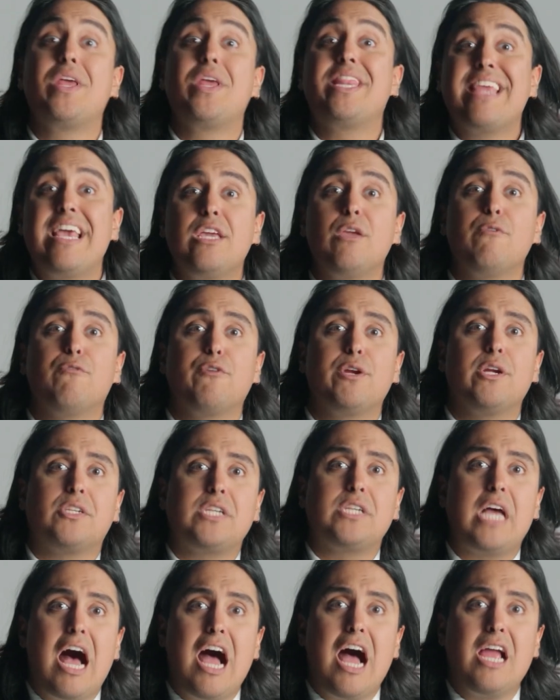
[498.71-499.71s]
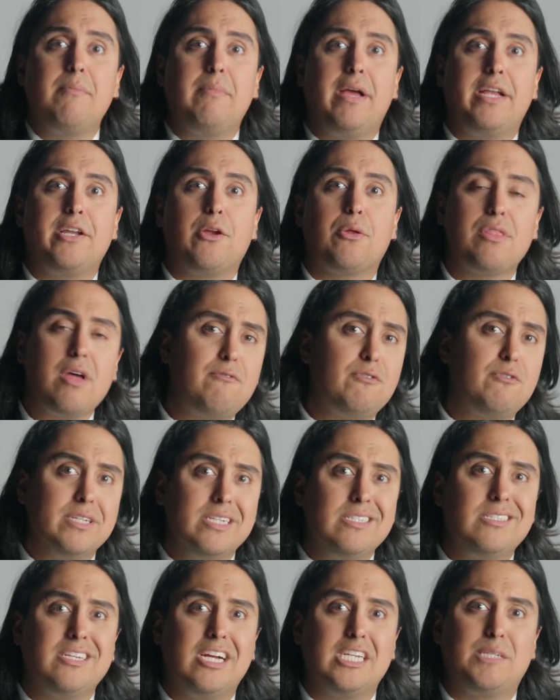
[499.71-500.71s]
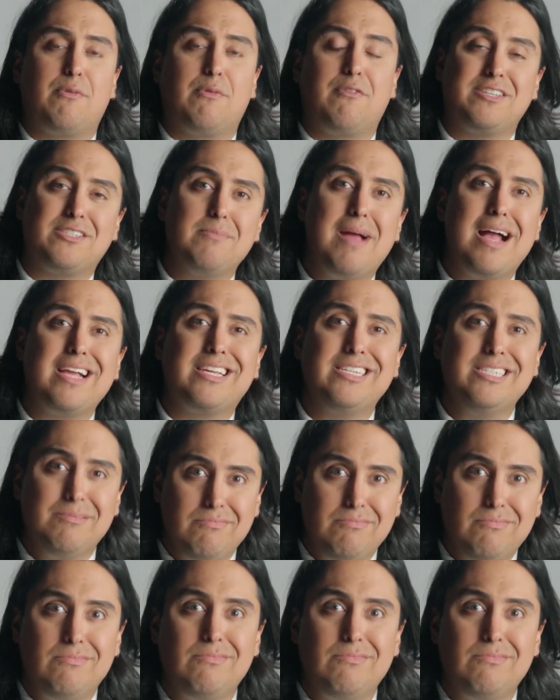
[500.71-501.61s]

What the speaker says: thank you for your time and your thoughtful insights, Professor Mackey.